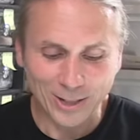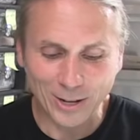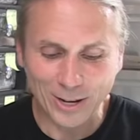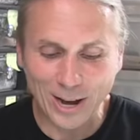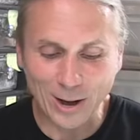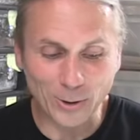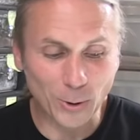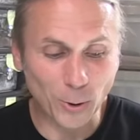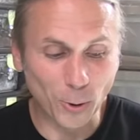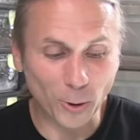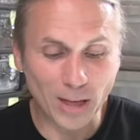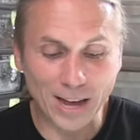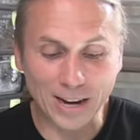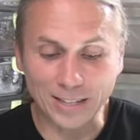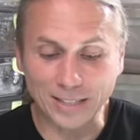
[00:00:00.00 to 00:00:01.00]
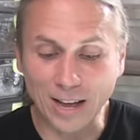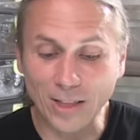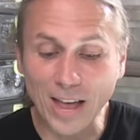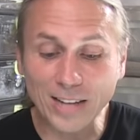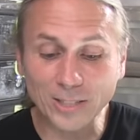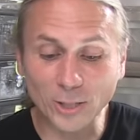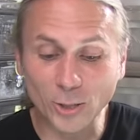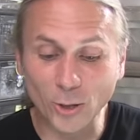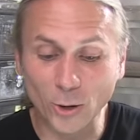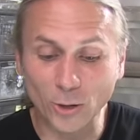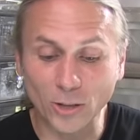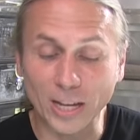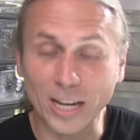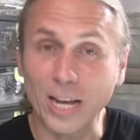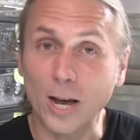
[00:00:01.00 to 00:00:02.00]
look at how cool that is. Now that's
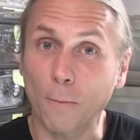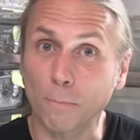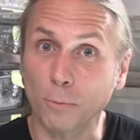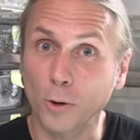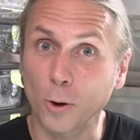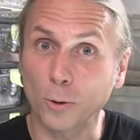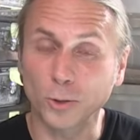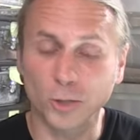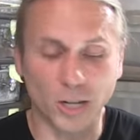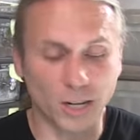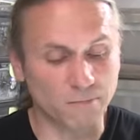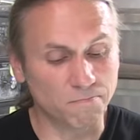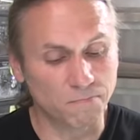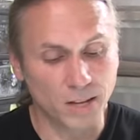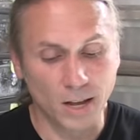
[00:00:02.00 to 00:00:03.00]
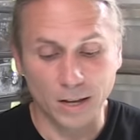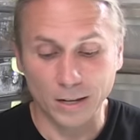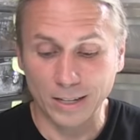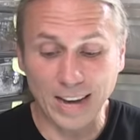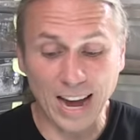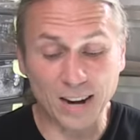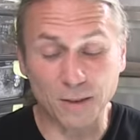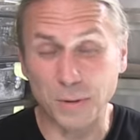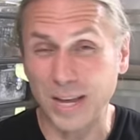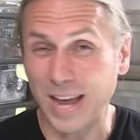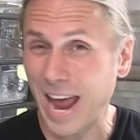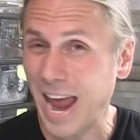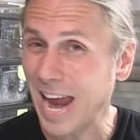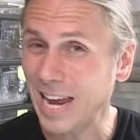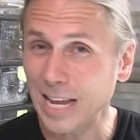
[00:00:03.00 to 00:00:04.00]
certainly approaching, gotta be
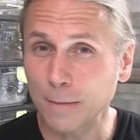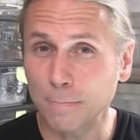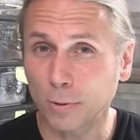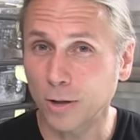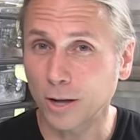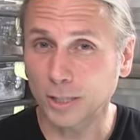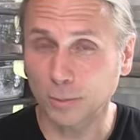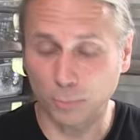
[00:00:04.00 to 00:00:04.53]
80%+.